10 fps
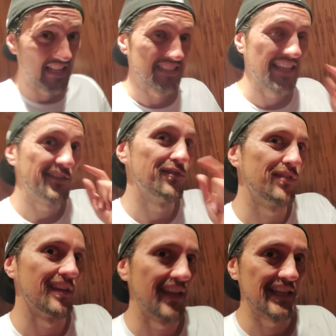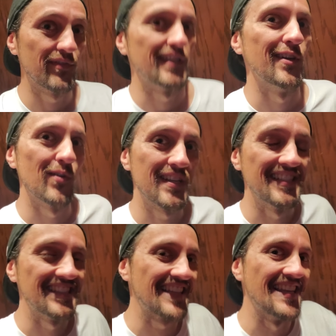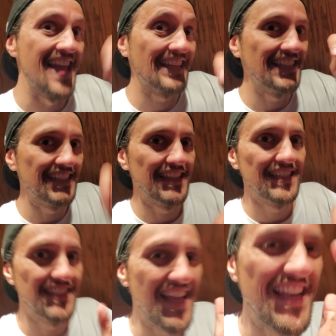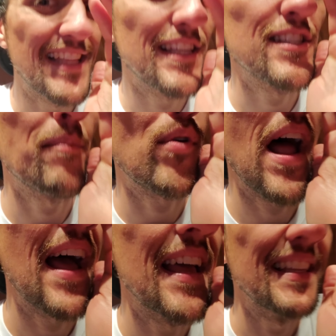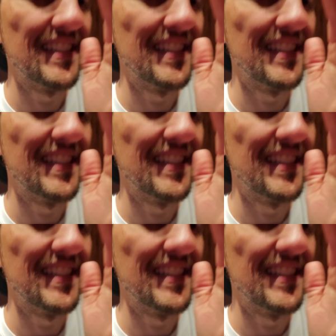And stay tuned for the next video because it's connected to this and it's a surprise.